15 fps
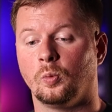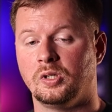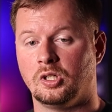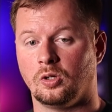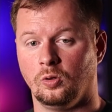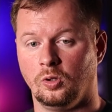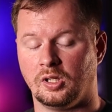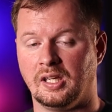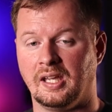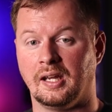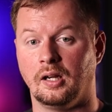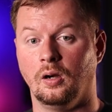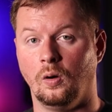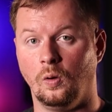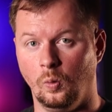when you're looking at
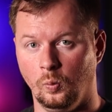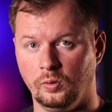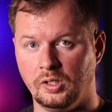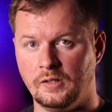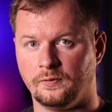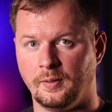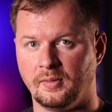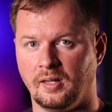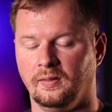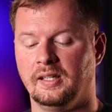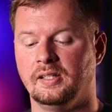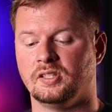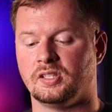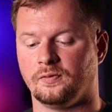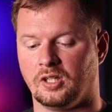it only from the
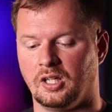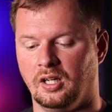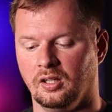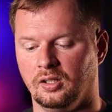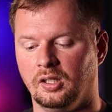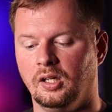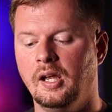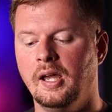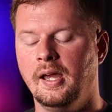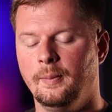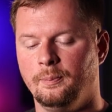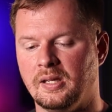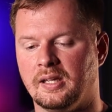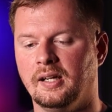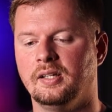lens of color.
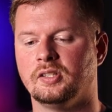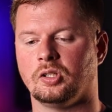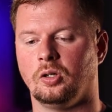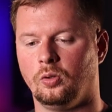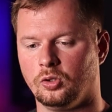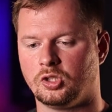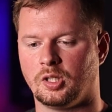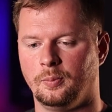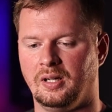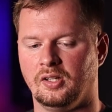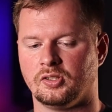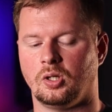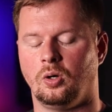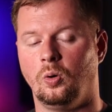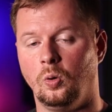Because
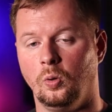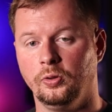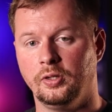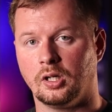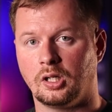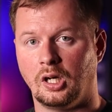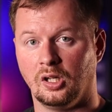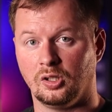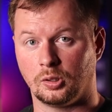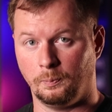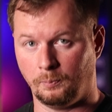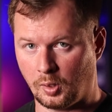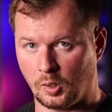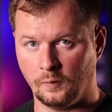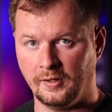Ultramels hold their color
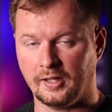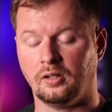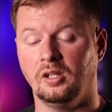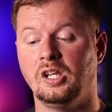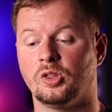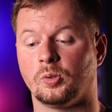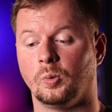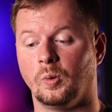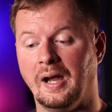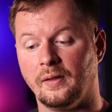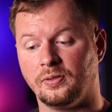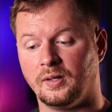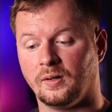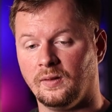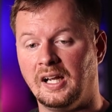perfectly
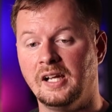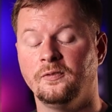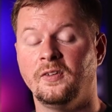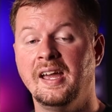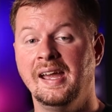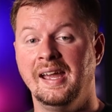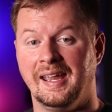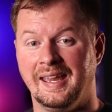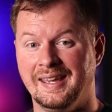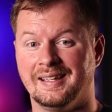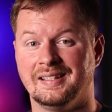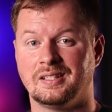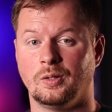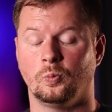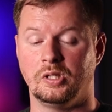throughout their life,
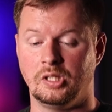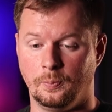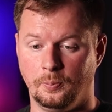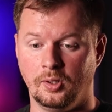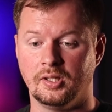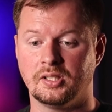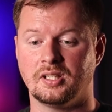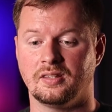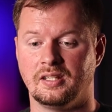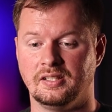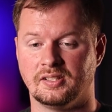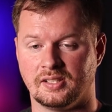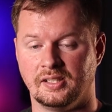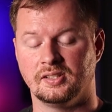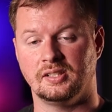and when you put the
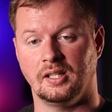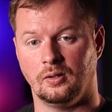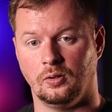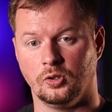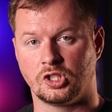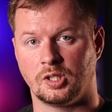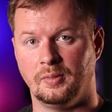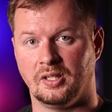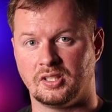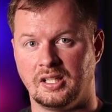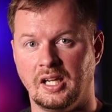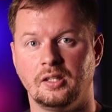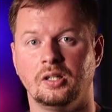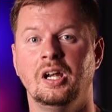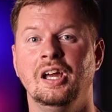Sunset Ultramel
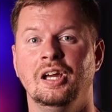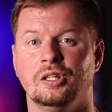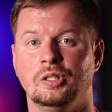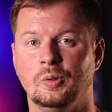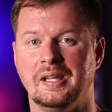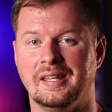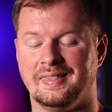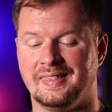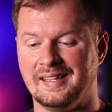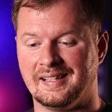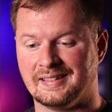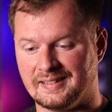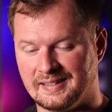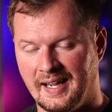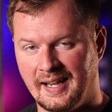together, you get the
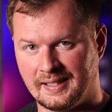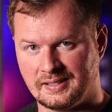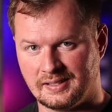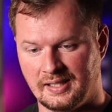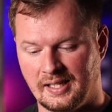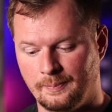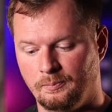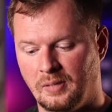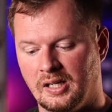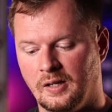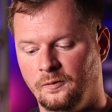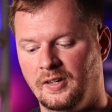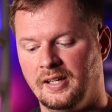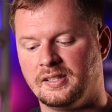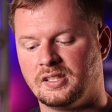exact same
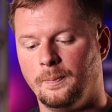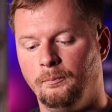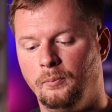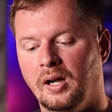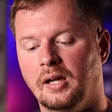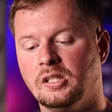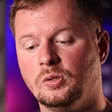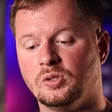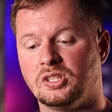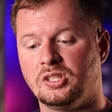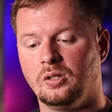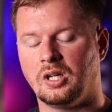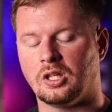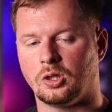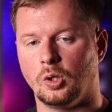benefits, but you
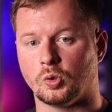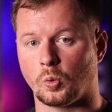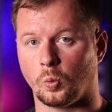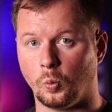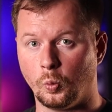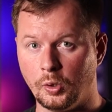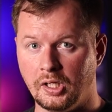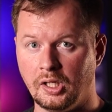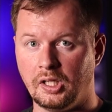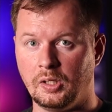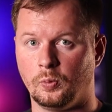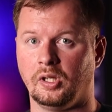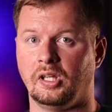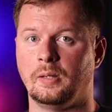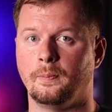still get those
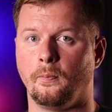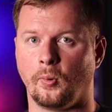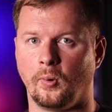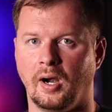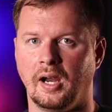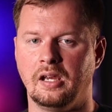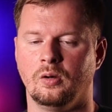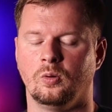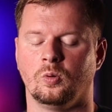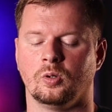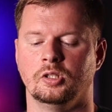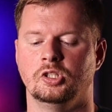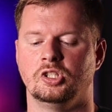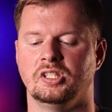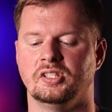really bright
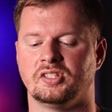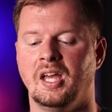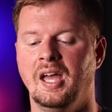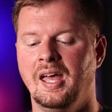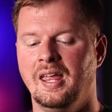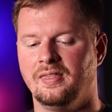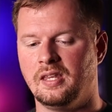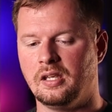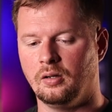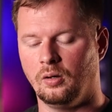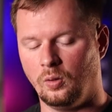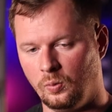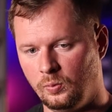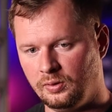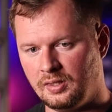oranges. The
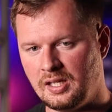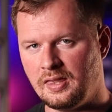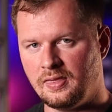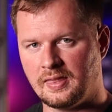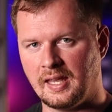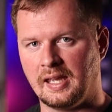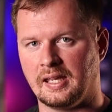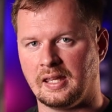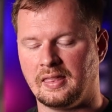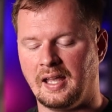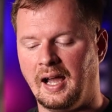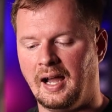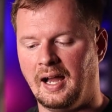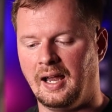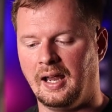only thing
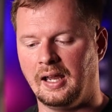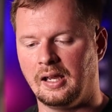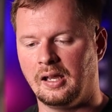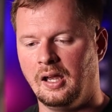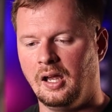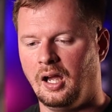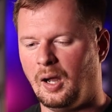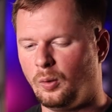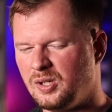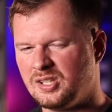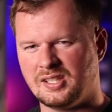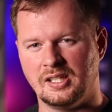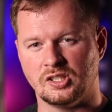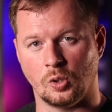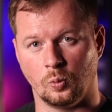that I wouldn't
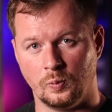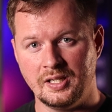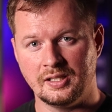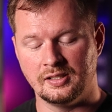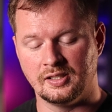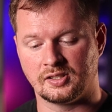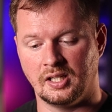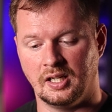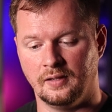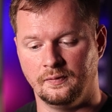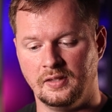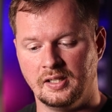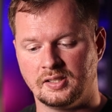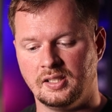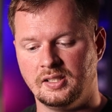say is a weakness
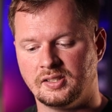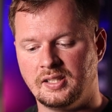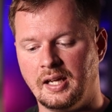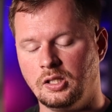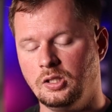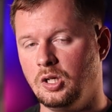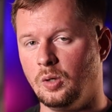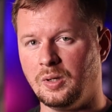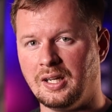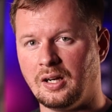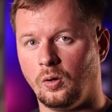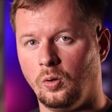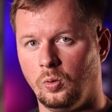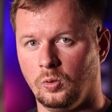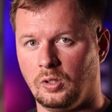of this is that you don't get a
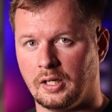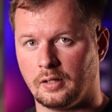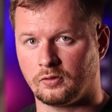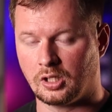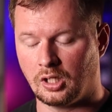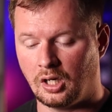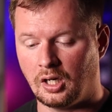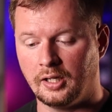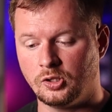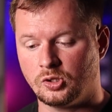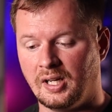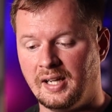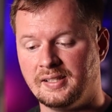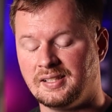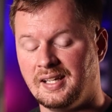whole lot of
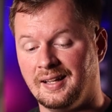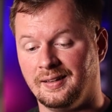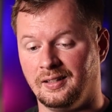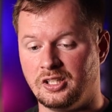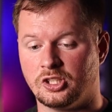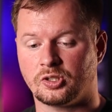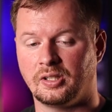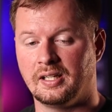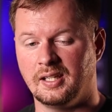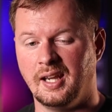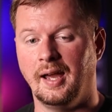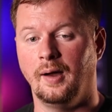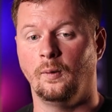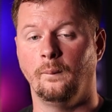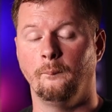contrast, at least right
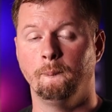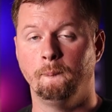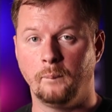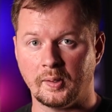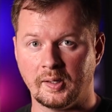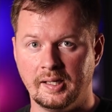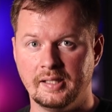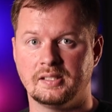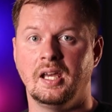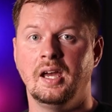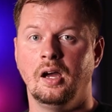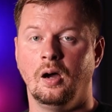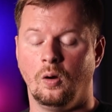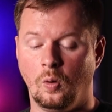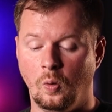now, but
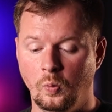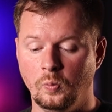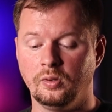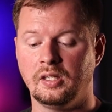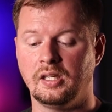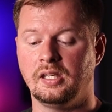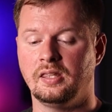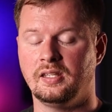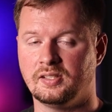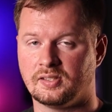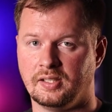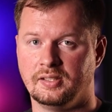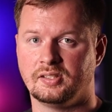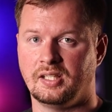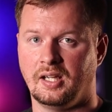only the
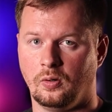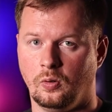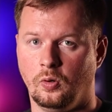Sunset